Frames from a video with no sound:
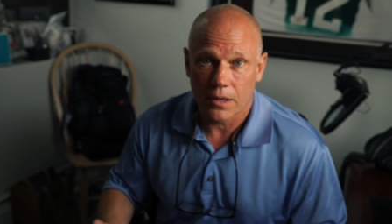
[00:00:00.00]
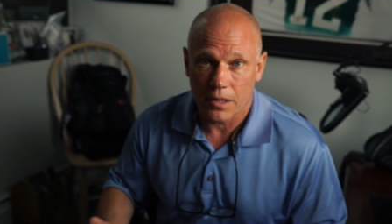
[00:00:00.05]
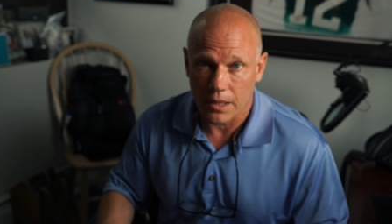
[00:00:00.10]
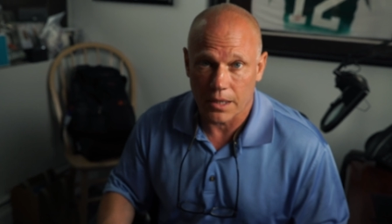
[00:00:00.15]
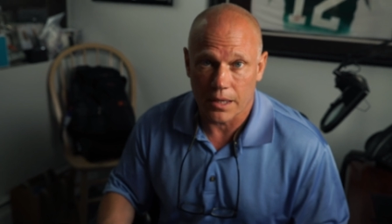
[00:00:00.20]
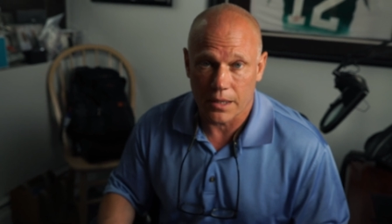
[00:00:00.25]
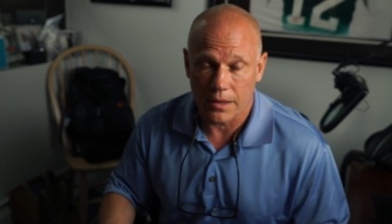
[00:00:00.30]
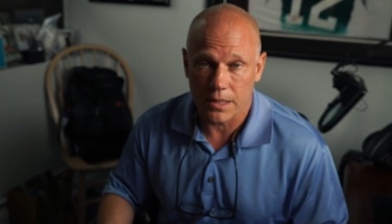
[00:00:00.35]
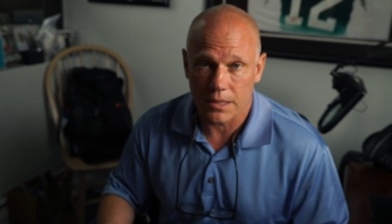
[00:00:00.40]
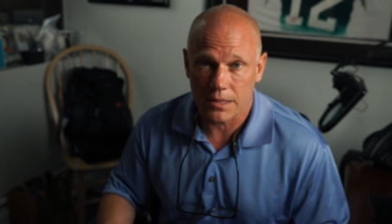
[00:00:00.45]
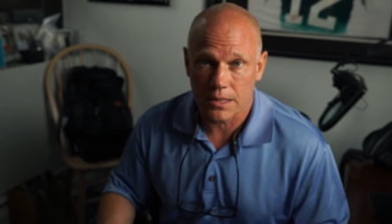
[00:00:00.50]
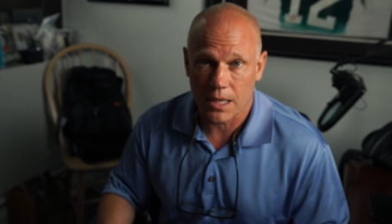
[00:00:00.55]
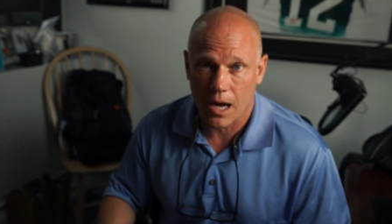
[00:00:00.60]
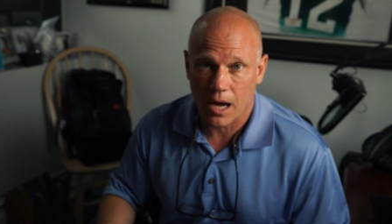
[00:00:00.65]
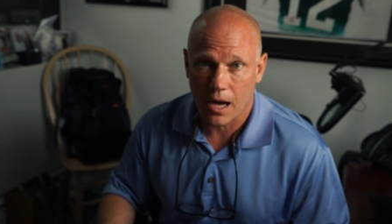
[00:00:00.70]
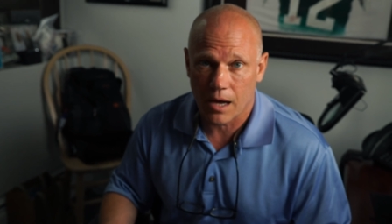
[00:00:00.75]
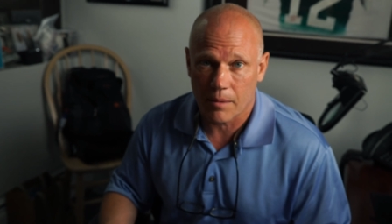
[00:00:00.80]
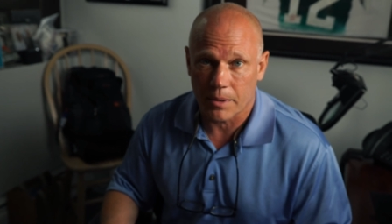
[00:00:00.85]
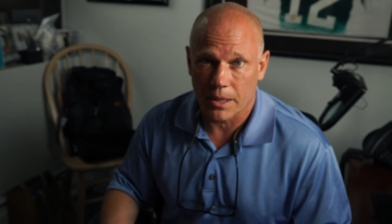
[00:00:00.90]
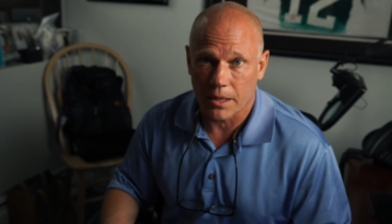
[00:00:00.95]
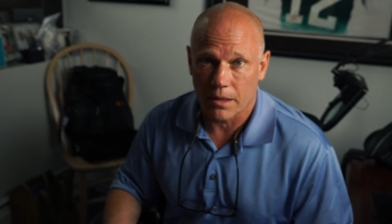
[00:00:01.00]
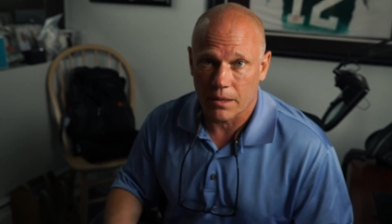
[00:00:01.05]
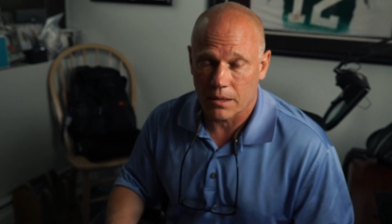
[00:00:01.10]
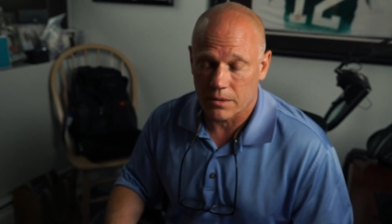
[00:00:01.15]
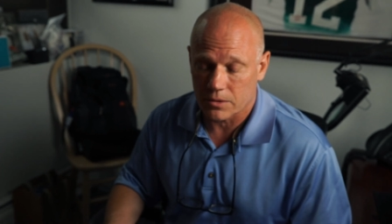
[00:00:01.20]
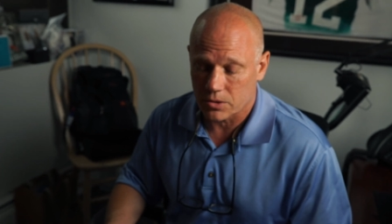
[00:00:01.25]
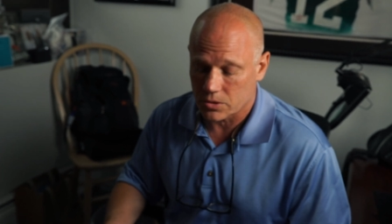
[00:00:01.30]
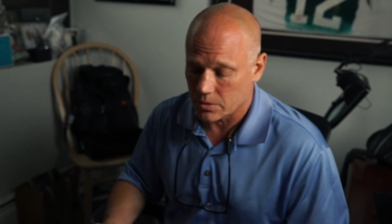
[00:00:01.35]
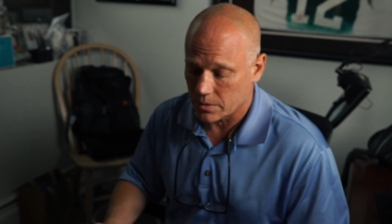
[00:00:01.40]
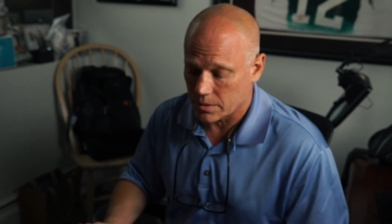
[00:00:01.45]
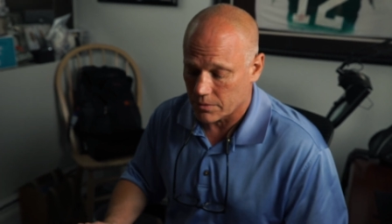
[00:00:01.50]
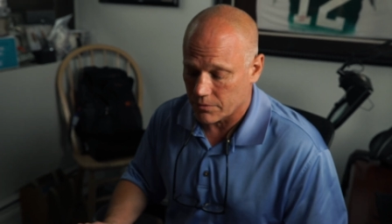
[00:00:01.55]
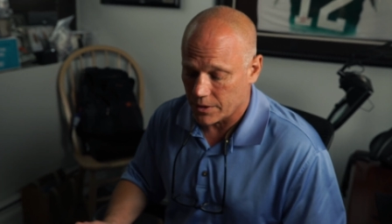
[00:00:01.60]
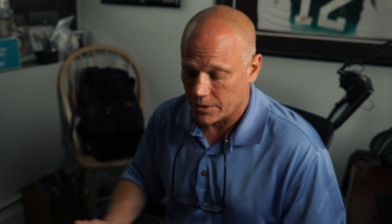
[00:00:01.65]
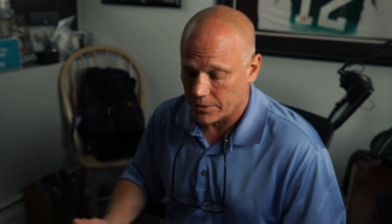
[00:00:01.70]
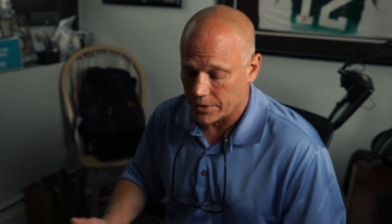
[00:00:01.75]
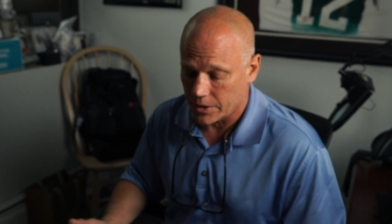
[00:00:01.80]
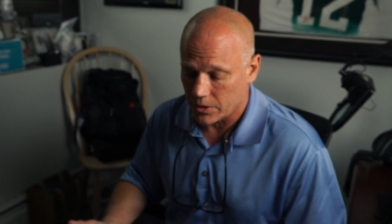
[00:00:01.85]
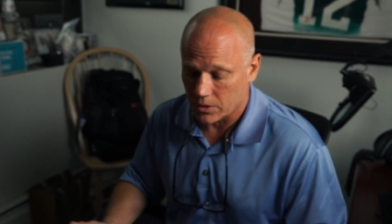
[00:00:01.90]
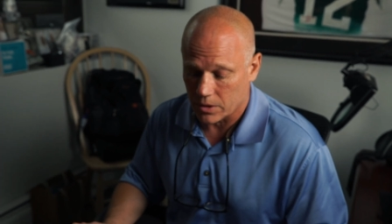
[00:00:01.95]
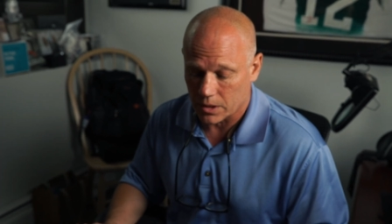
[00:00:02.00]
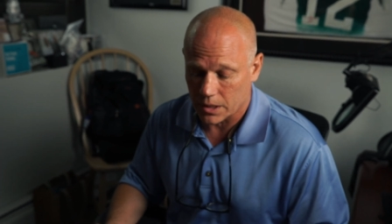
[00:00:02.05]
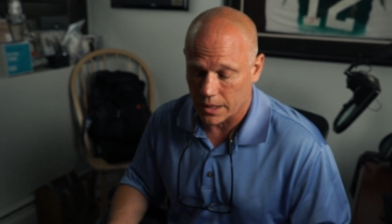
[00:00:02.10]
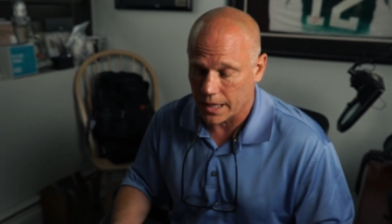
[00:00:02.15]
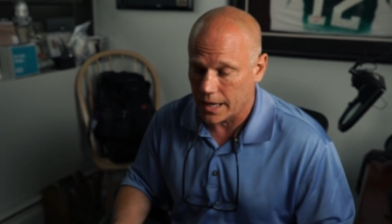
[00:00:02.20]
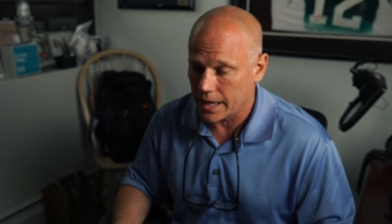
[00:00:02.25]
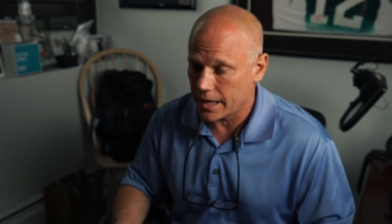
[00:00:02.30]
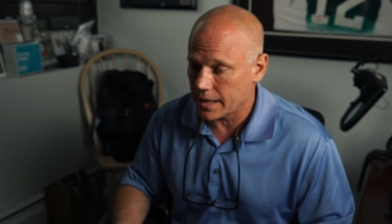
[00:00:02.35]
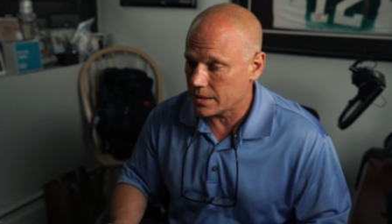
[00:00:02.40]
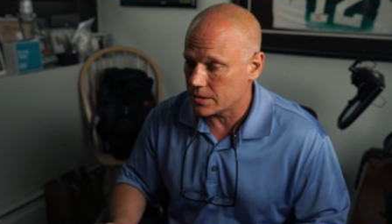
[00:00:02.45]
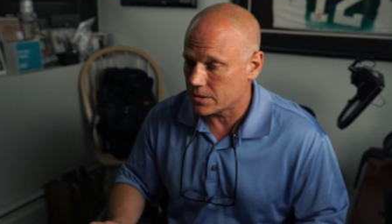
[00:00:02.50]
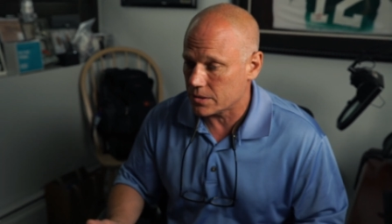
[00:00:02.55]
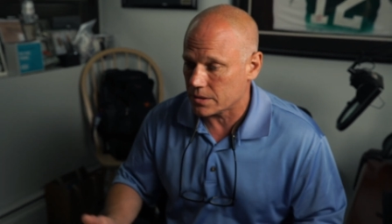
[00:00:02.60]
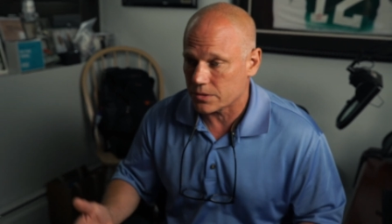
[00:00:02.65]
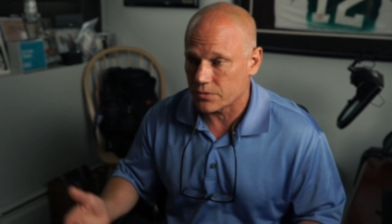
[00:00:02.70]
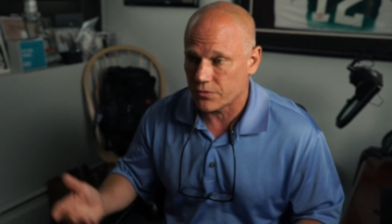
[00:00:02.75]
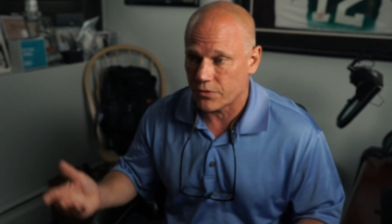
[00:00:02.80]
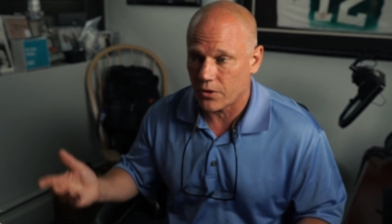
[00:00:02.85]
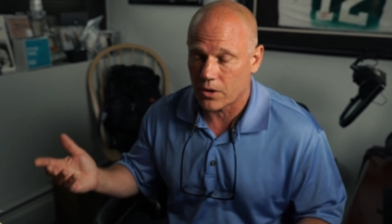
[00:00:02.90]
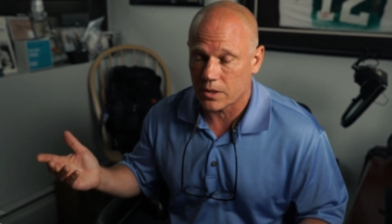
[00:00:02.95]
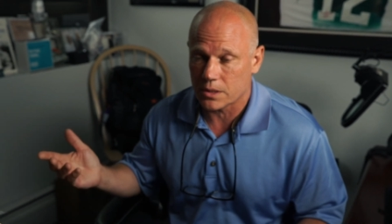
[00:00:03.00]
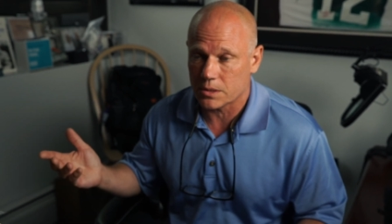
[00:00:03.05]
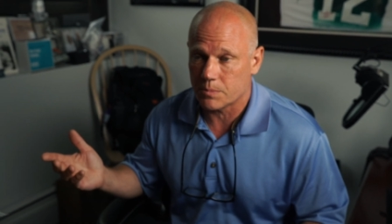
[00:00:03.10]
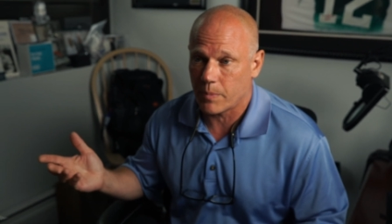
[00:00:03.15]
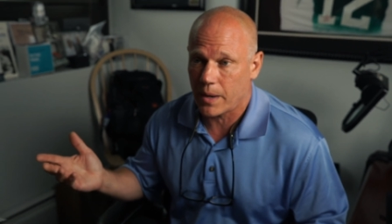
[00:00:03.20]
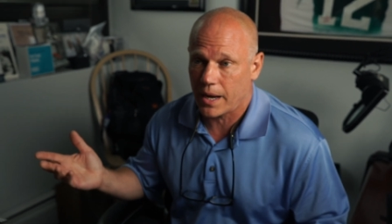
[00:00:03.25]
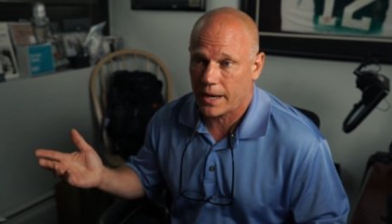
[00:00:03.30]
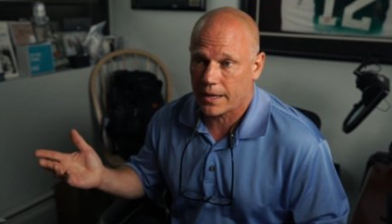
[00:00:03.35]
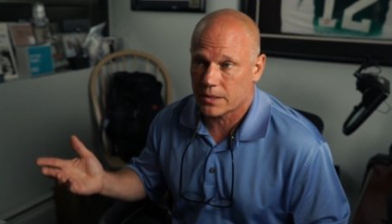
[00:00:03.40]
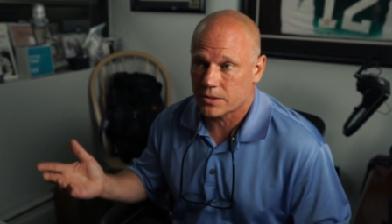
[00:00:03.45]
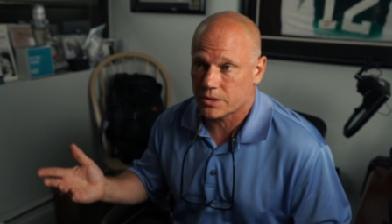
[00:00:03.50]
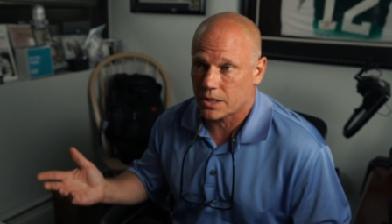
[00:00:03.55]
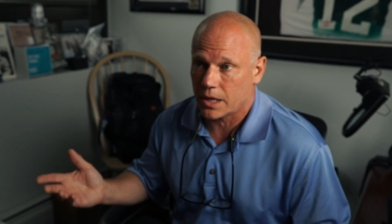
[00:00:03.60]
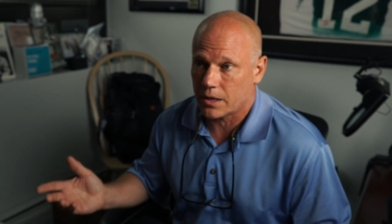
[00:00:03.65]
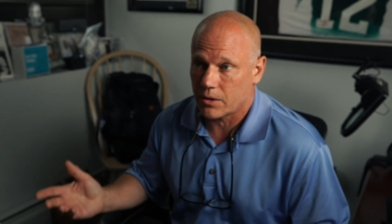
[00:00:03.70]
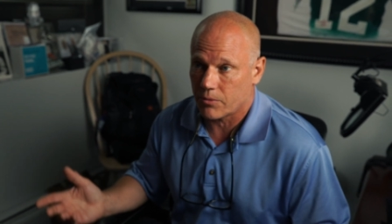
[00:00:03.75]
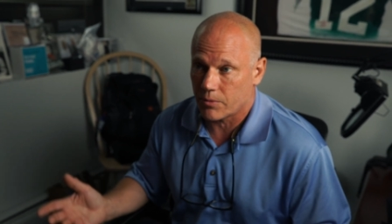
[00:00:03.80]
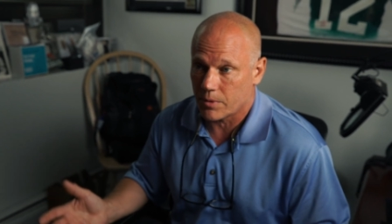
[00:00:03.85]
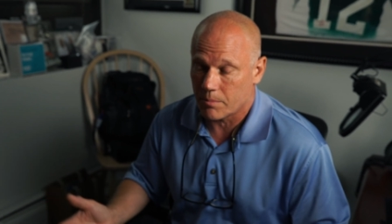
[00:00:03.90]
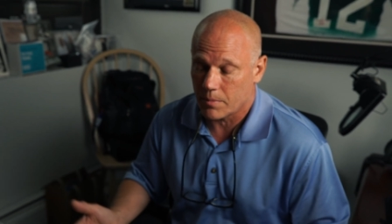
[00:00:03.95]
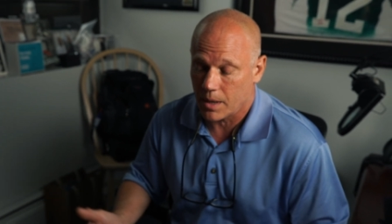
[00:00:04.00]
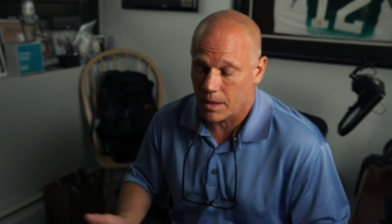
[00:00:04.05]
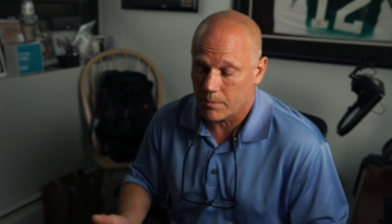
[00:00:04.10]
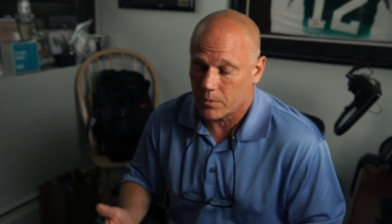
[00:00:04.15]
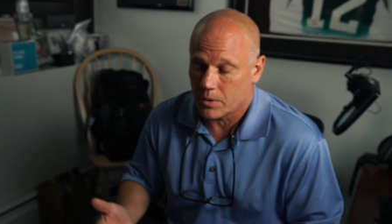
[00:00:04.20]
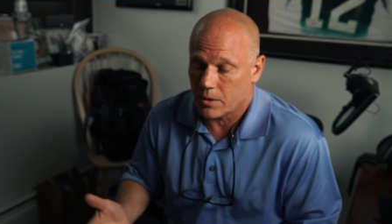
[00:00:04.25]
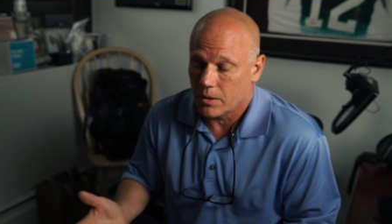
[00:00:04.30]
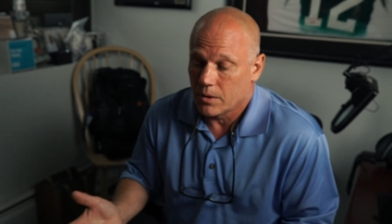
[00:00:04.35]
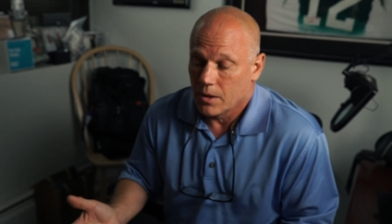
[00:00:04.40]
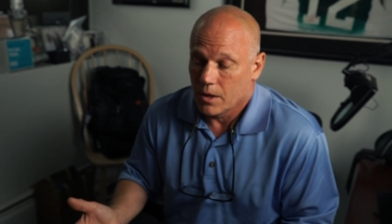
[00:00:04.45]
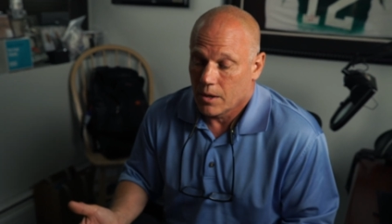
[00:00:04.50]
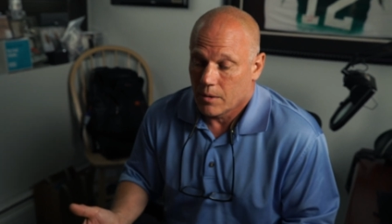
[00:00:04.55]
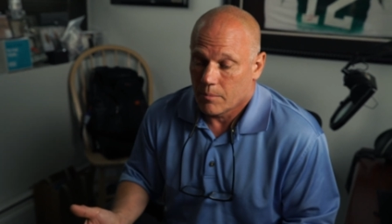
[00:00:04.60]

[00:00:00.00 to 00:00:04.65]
in this hobby. So at a very early age, as far as back as I can remember,